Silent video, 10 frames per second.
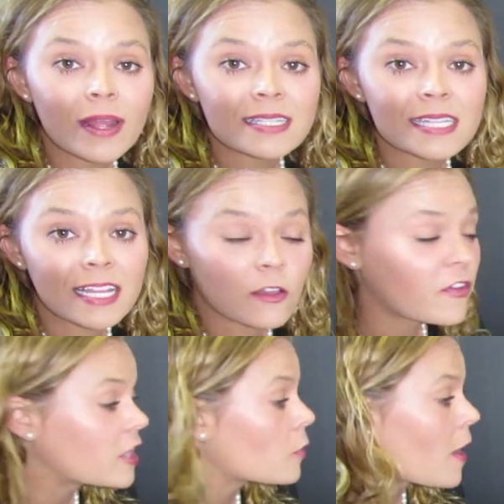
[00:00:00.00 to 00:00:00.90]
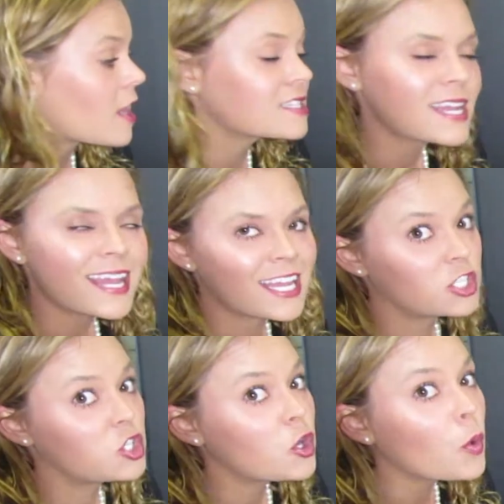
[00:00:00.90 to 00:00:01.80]
inside the firebox and
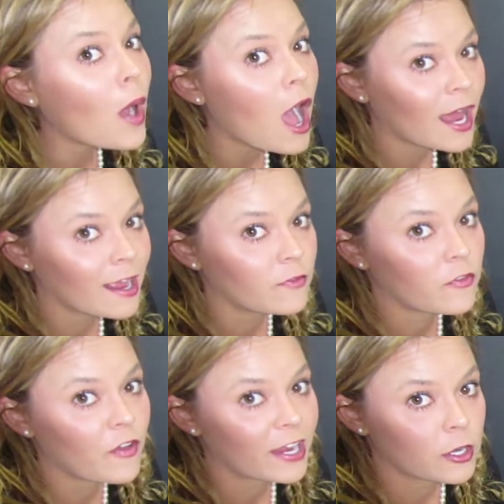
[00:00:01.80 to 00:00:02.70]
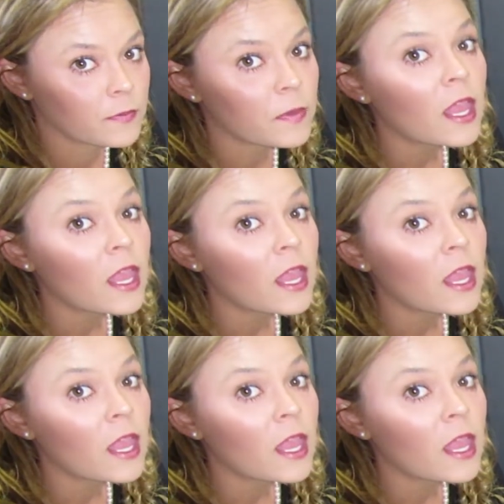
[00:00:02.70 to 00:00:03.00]
too hot of a fire.